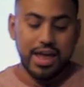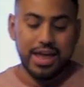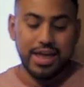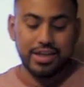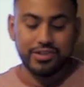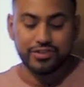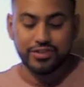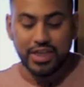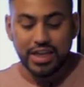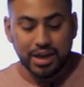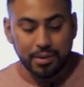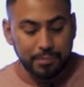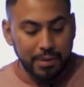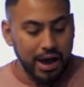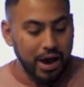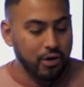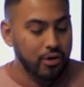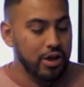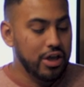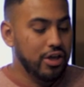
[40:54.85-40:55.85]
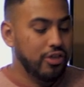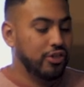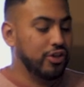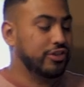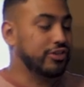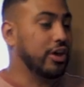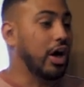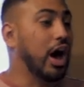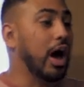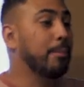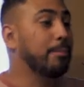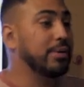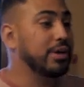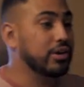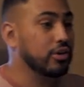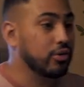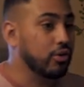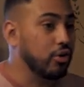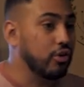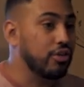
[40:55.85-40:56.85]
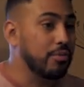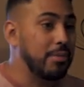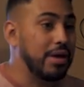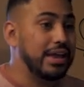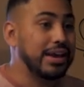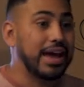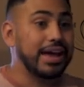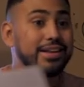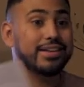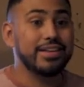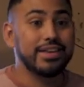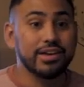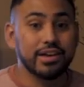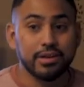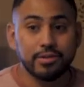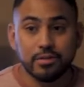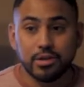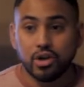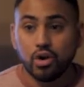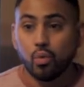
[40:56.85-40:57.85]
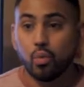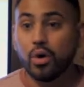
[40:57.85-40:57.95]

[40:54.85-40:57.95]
is think about the topic or the main idea.